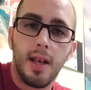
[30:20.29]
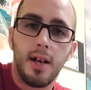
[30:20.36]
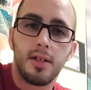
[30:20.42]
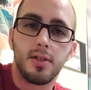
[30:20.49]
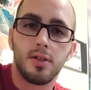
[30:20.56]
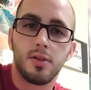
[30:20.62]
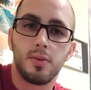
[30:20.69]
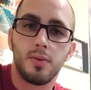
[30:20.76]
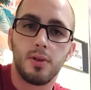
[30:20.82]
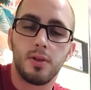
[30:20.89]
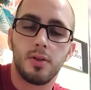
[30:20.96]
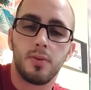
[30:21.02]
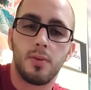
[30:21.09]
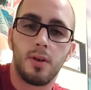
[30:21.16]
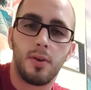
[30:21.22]
I just went
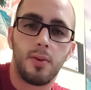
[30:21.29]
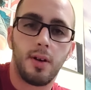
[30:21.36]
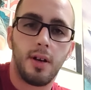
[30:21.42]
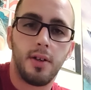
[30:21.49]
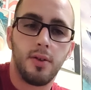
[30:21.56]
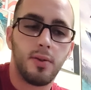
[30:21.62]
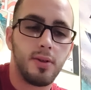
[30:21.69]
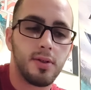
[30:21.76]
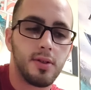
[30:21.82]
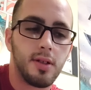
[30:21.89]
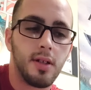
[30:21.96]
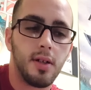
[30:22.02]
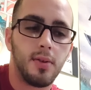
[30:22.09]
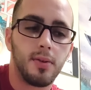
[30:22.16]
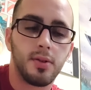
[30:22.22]
somewhere where I knew a
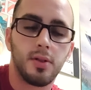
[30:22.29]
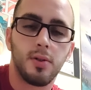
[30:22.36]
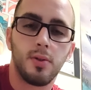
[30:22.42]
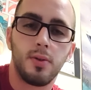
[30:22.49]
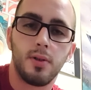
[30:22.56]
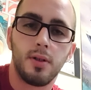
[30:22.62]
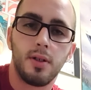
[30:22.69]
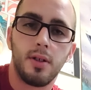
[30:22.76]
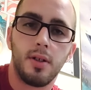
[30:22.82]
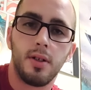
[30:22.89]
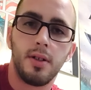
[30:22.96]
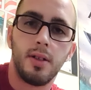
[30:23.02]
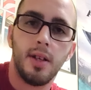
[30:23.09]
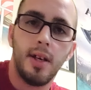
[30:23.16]
sale was going on,